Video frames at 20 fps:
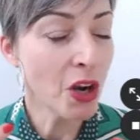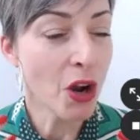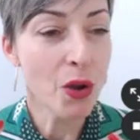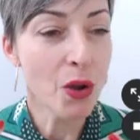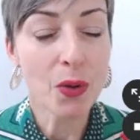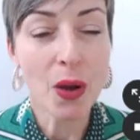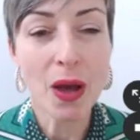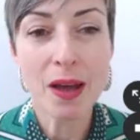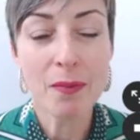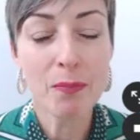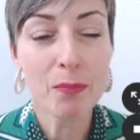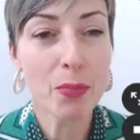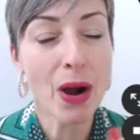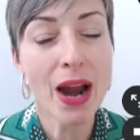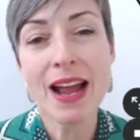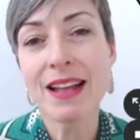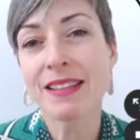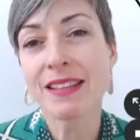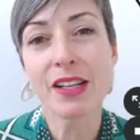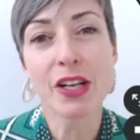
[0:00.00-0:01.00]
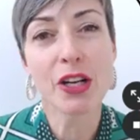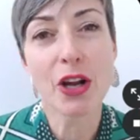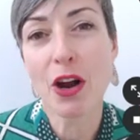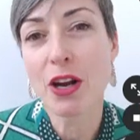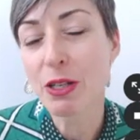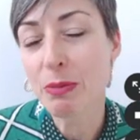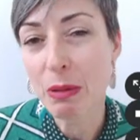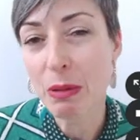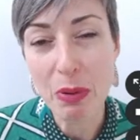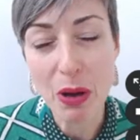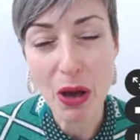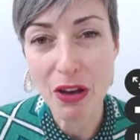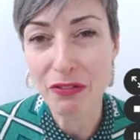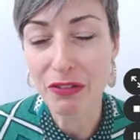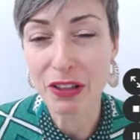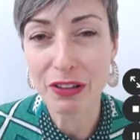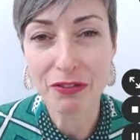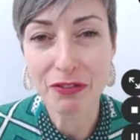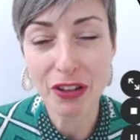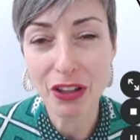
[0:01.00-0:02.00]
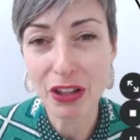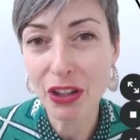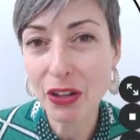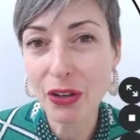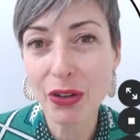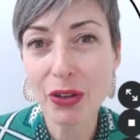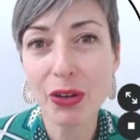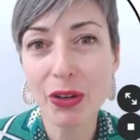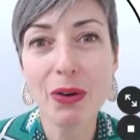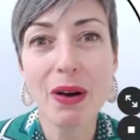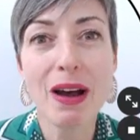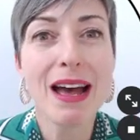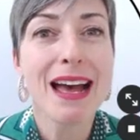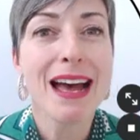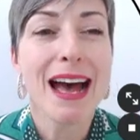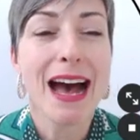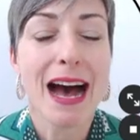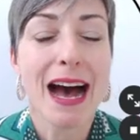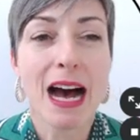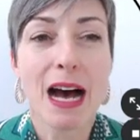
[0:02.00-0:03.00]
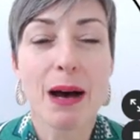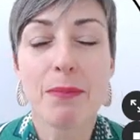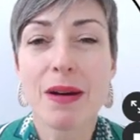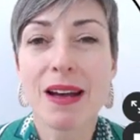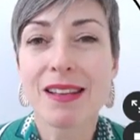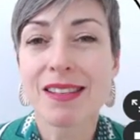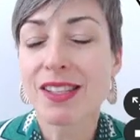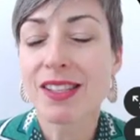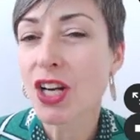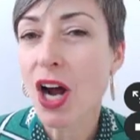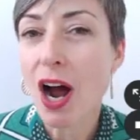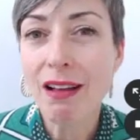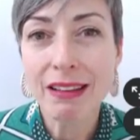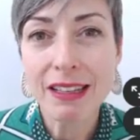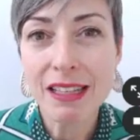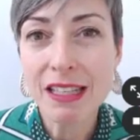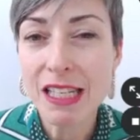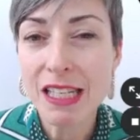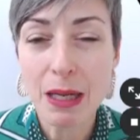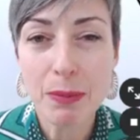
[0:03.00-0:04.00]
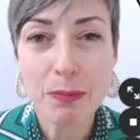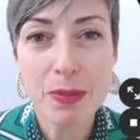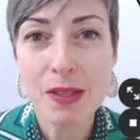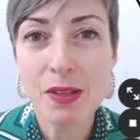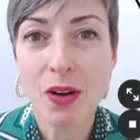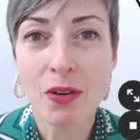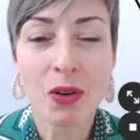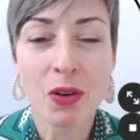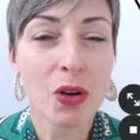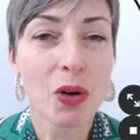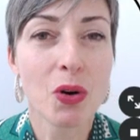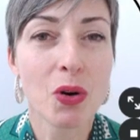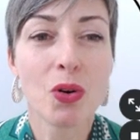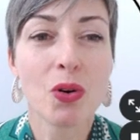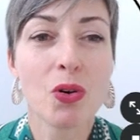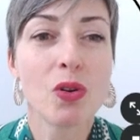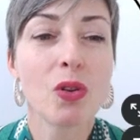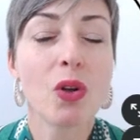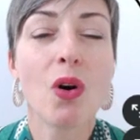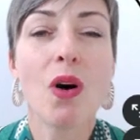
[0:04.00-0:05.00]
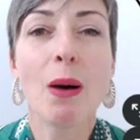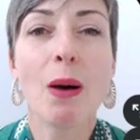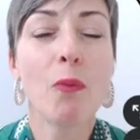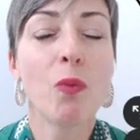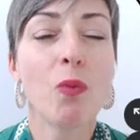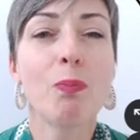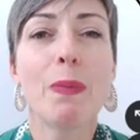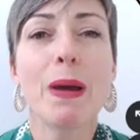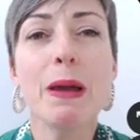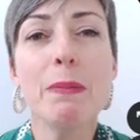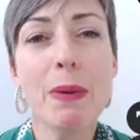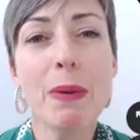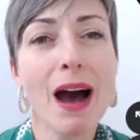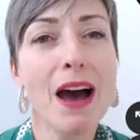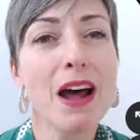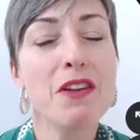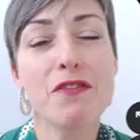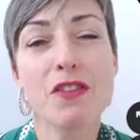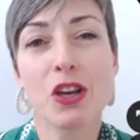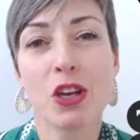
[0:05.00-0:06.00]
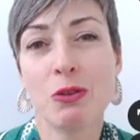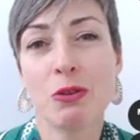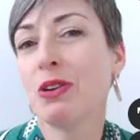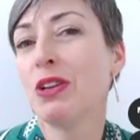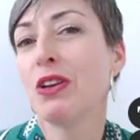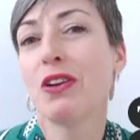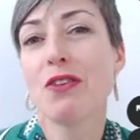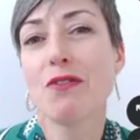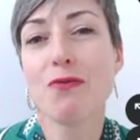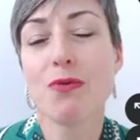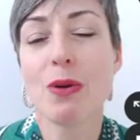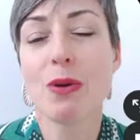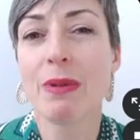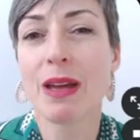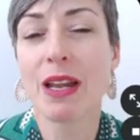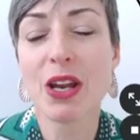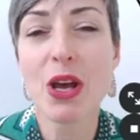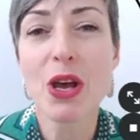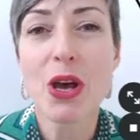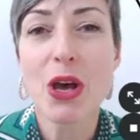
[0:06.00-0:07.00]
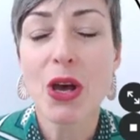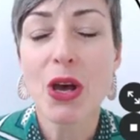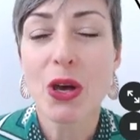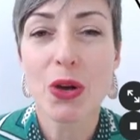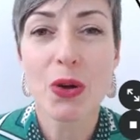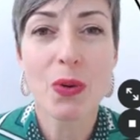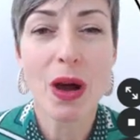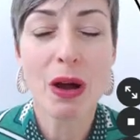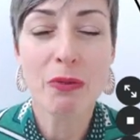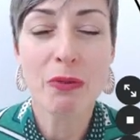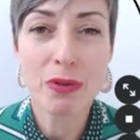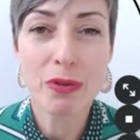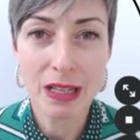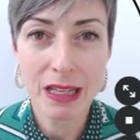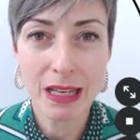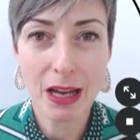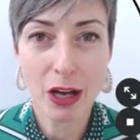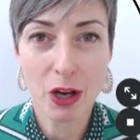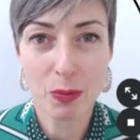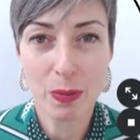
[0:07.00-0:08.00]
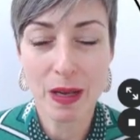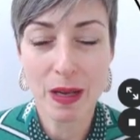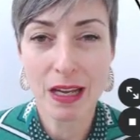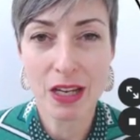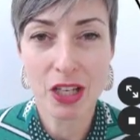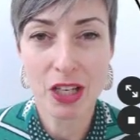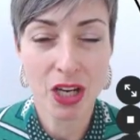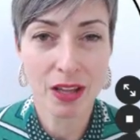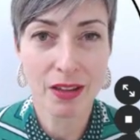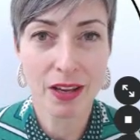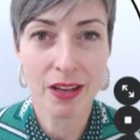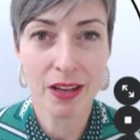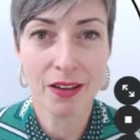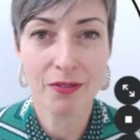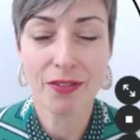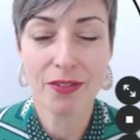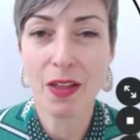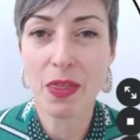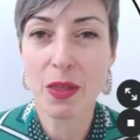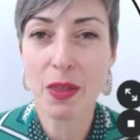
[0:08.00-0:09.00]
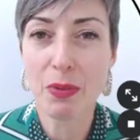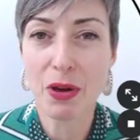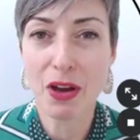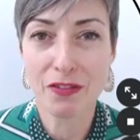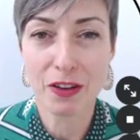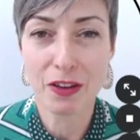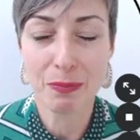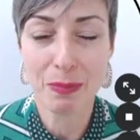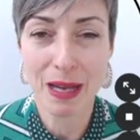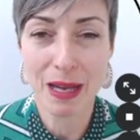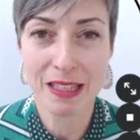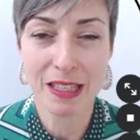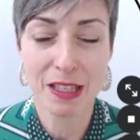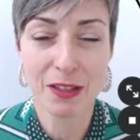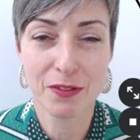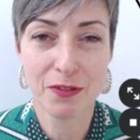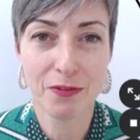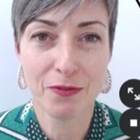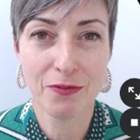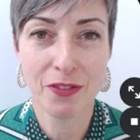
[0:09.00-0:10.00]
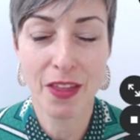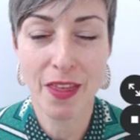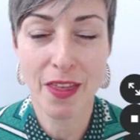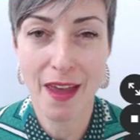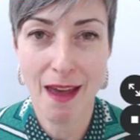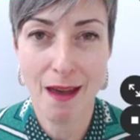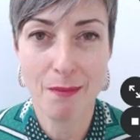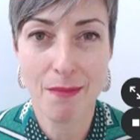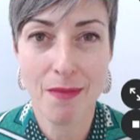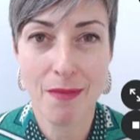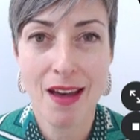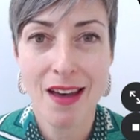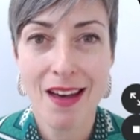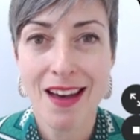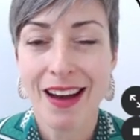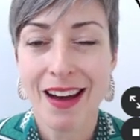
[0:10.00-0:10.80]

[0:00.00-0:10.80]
you know, brands that are going to be perfect for you, styling tips on call, or be part of a community of women who are really helping each other find the perfect pieces for them.